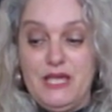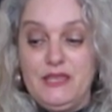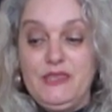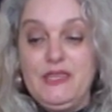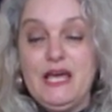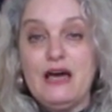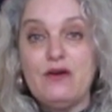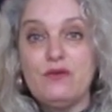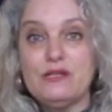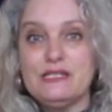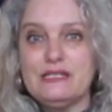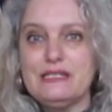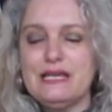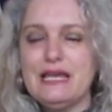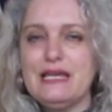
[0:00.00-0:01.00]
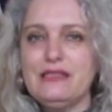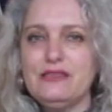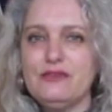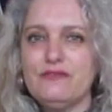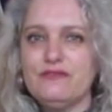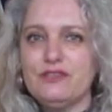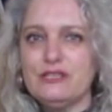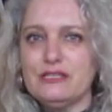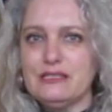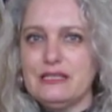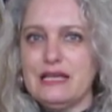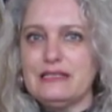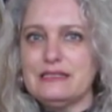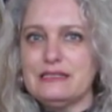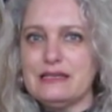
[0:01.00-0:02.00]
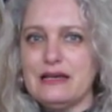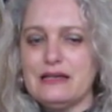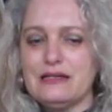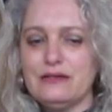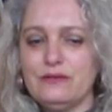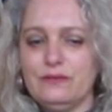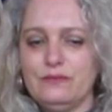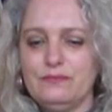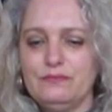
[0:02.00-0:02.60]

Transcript: Now it's the end of the, that cycle.